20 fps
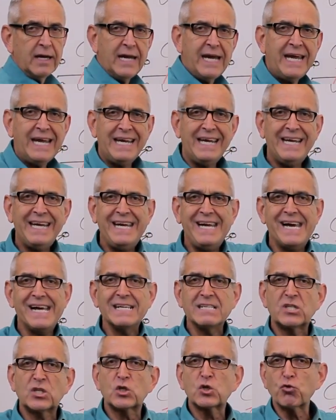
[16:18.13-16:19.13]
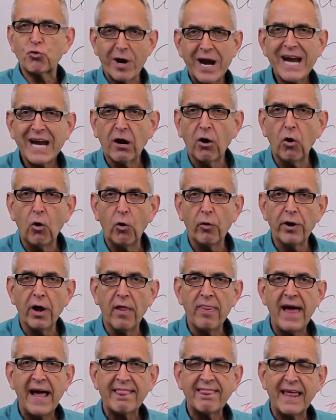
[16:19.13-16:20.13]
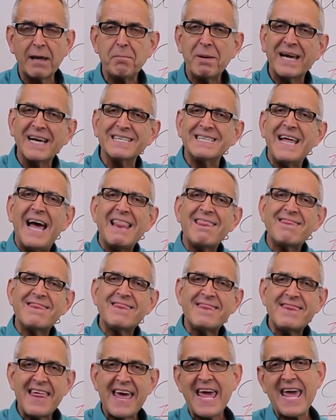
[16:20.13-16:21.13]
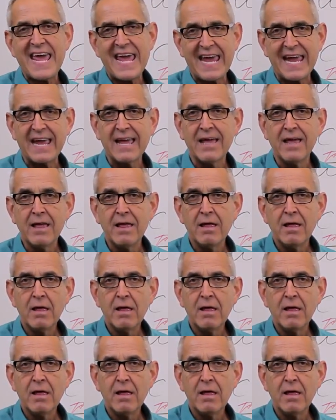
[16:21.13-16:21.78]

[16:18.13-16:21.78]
He had a stranglehold on that thing because that thing